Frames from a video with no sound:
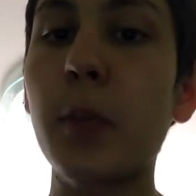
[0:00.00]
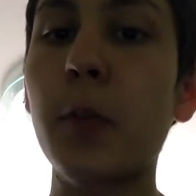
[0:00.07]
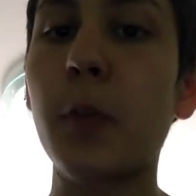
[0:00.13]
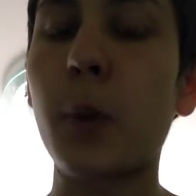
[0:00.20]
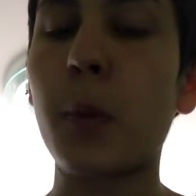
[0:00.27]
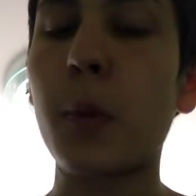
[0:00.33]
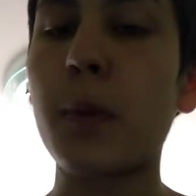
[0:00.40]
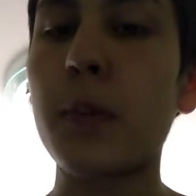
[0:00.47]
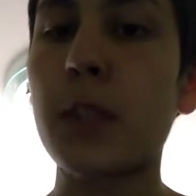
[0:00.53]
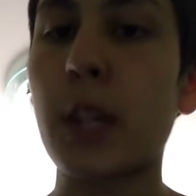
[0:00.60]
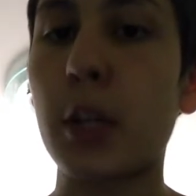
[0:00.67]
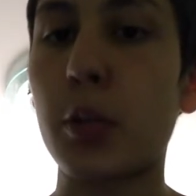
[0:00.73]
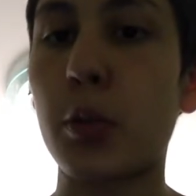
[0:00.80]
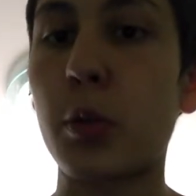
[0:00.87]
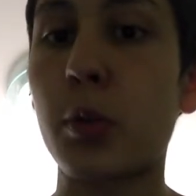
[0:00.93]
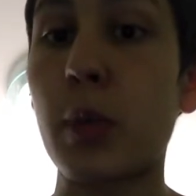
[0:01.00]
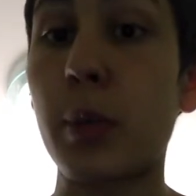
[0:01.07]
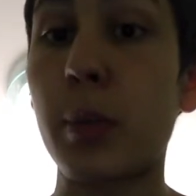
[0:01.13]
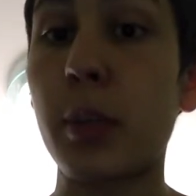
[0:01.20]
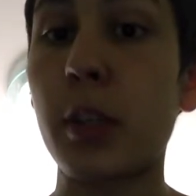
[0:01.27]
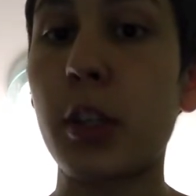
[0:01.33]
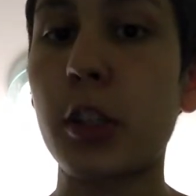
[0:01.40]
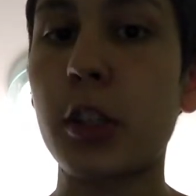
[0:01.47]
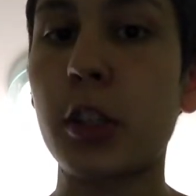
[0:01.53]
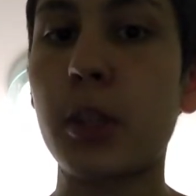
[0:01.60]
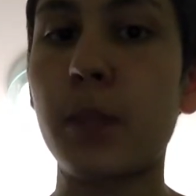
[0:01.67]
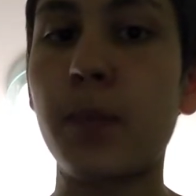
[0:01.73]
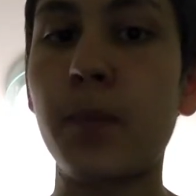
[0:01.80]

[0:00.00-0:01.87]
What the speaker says: form of sexual reproduction.